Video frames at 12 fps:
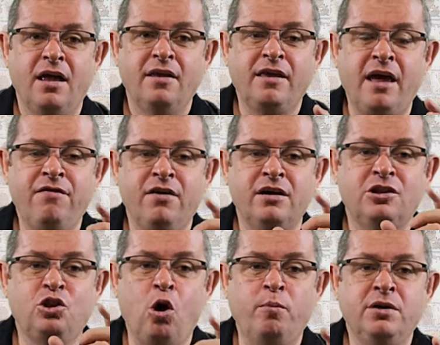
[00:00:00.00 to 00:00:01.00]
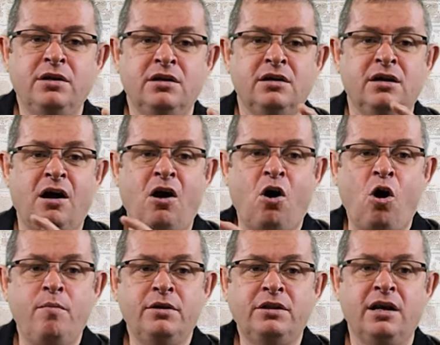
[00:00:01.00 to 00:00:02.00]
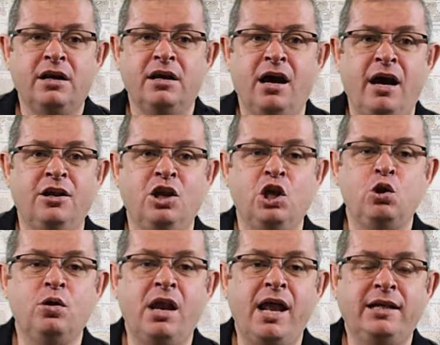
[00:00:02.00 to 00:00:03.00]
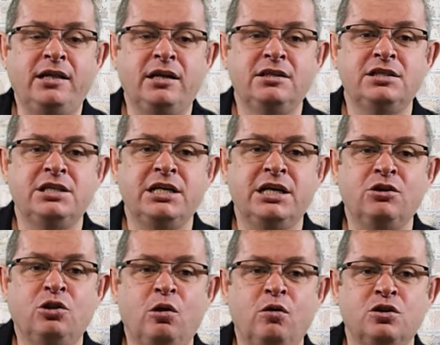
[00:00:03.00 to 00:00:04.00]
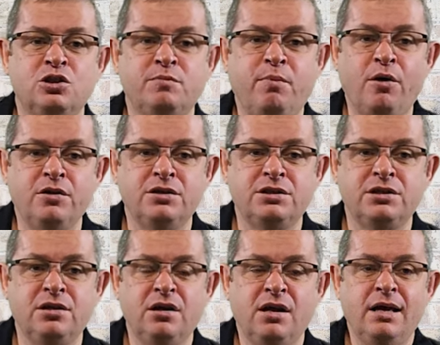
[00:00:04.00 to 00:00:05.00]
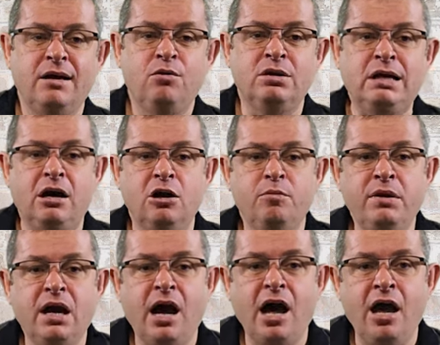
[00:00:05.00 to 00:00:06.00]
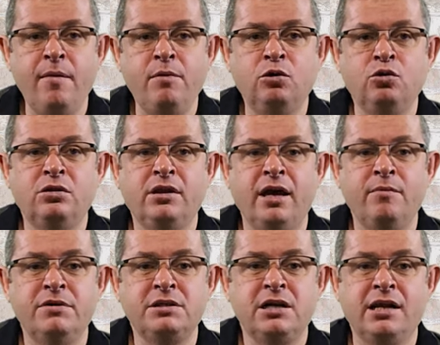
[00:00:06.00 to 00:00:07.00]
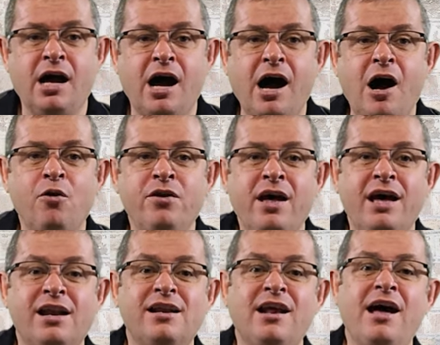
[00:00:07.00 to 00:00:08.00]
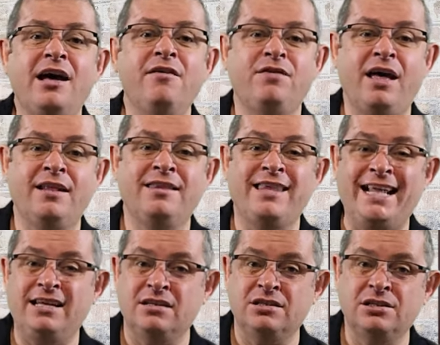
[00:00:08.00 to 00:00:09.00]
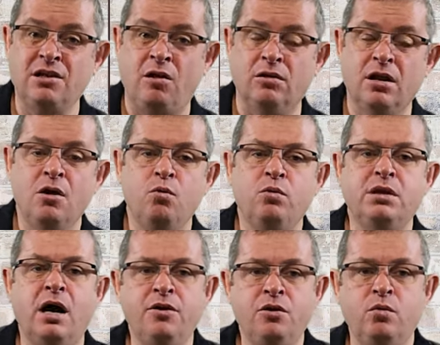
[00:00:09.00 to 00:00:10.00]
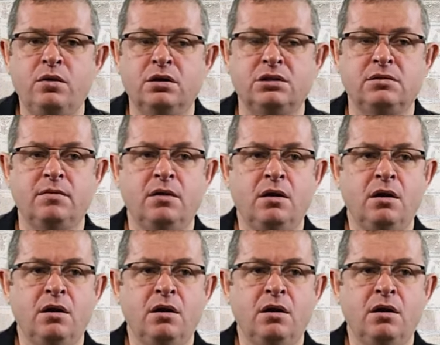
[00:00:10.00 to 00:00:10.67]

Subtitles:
they've adopted an arbitrary and a unilateral zero tolerance policy without being able to demonstrate how they arrived at that result. With other words,